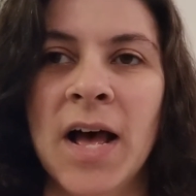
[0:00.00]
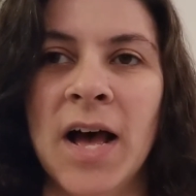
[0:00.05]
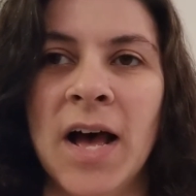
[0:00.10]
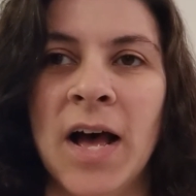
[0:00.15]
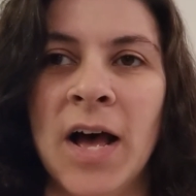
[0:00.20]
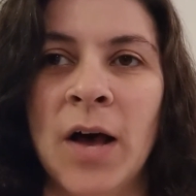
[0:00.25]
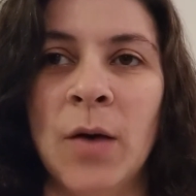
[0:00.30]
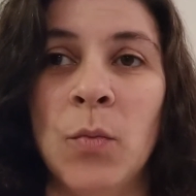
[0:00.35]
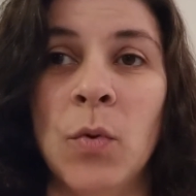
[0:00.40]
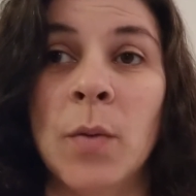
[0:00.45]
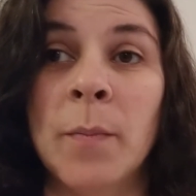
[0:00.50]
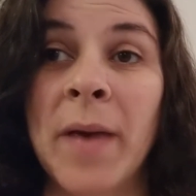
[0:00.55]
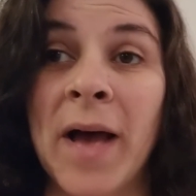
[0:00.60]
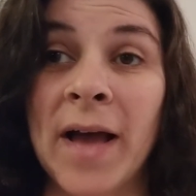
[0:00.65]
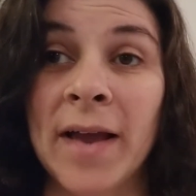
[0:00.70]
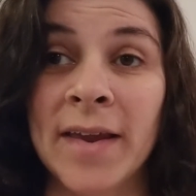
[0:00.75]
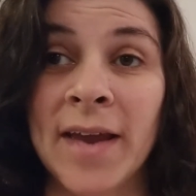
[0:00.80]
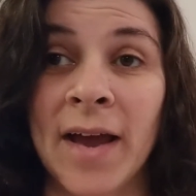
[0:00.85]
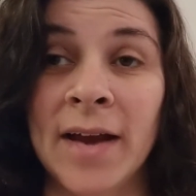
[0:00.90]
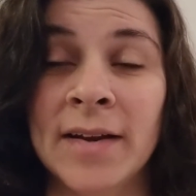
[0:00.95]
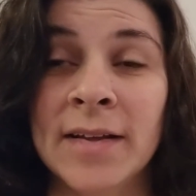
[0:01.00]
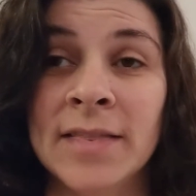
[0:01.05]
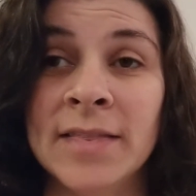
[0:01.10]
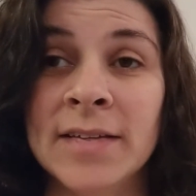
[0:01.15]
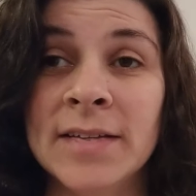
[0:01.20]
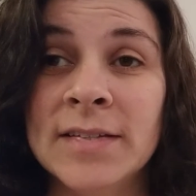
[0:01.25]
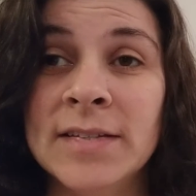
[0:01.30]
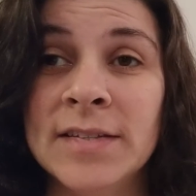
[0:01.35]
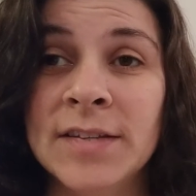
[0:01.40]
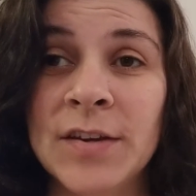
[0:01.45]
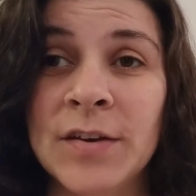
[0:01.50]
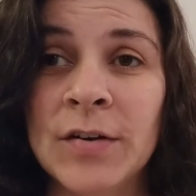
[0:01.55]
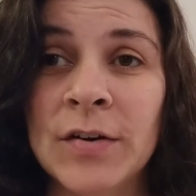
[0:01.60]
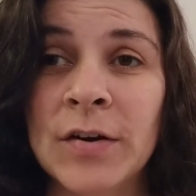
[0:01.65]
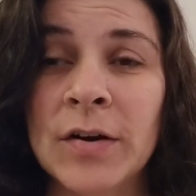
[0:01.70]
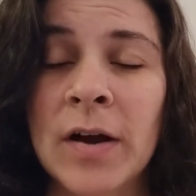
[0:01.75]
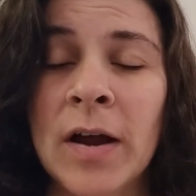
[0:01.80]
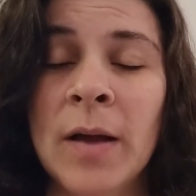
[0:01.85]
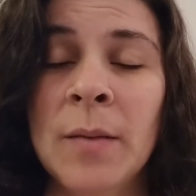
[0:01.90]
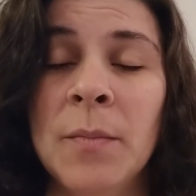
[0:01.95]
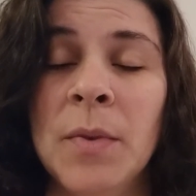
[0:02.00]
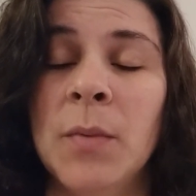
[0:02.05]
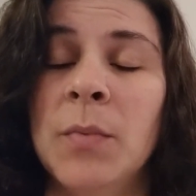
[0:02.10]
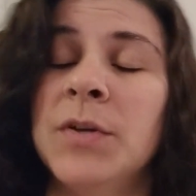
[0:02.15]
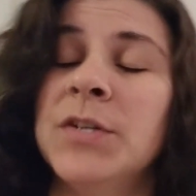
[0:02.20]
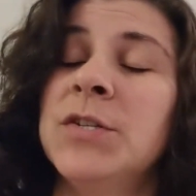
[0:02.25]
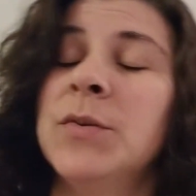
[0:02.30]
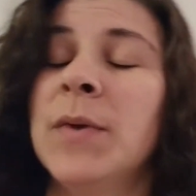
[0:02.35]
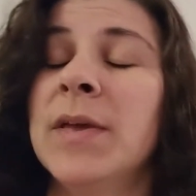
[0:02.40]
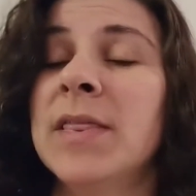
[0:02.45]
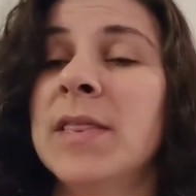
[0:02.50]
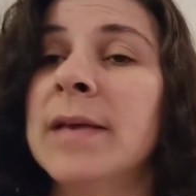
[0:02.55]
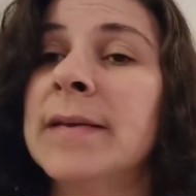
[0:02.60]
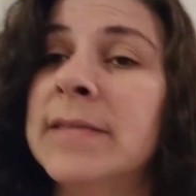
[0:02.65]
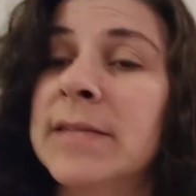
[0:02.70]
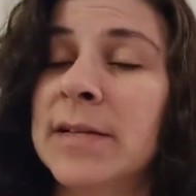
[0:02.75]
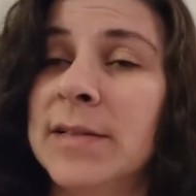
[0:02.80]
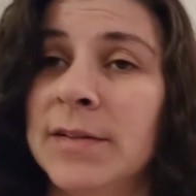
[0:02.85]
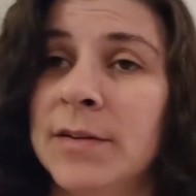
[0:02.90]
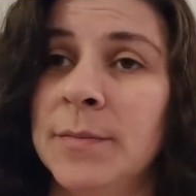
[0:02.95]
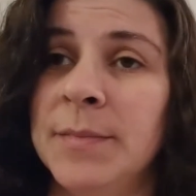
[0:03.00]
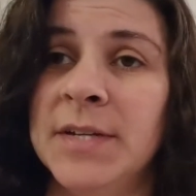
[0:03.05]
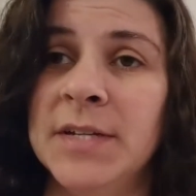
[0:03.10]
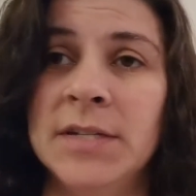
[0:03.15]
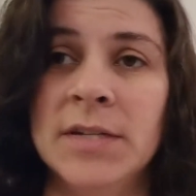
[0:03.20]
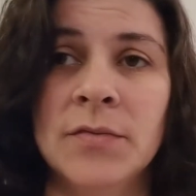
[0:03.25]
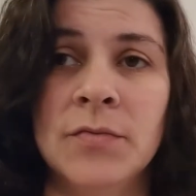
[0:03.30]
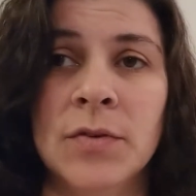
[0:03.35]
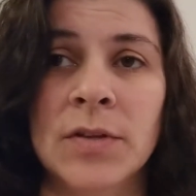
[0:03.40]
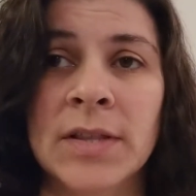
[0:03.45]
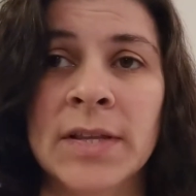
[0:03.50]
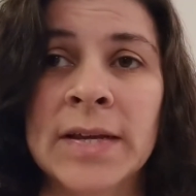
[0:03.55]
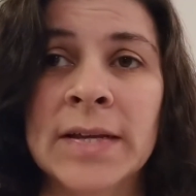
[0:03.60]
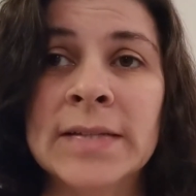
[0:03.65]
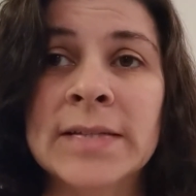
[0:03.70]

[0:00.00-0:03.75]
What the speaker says: We're back at it this year, but we're doing things a little bit differently.